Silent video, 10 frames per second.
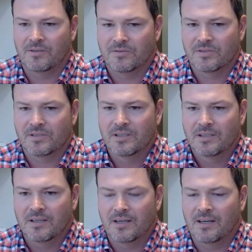
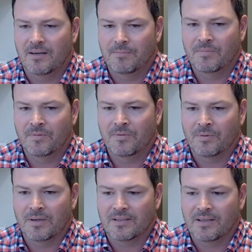twos um,
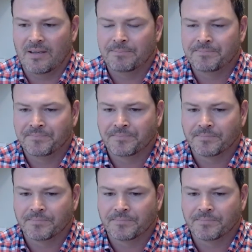throughout the game.